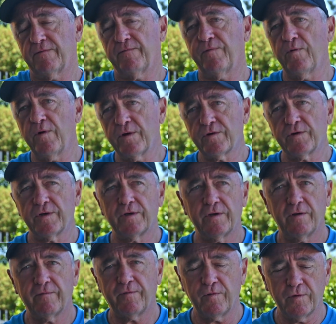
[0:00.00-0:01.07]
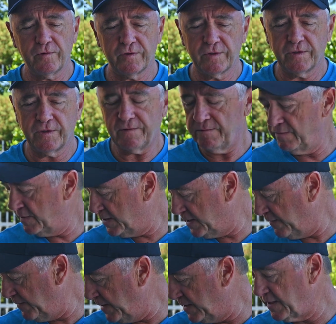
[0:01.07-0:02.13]

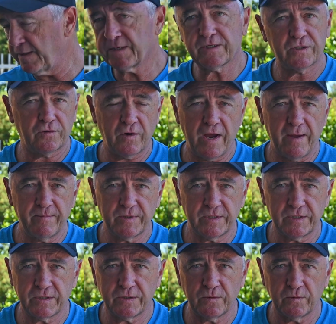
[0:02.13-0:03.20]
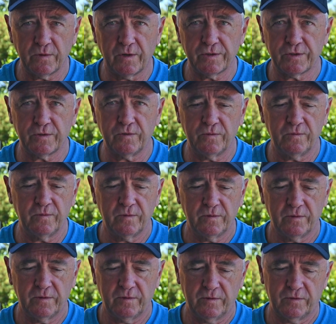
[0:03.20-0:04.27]
476 grams is still not too
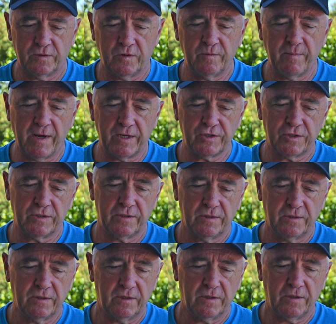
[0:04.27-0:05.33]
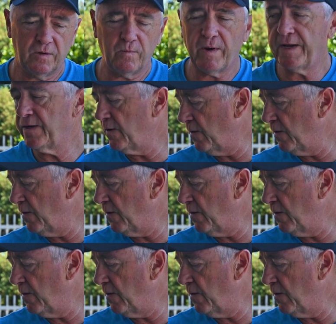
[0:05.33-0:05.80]
much weight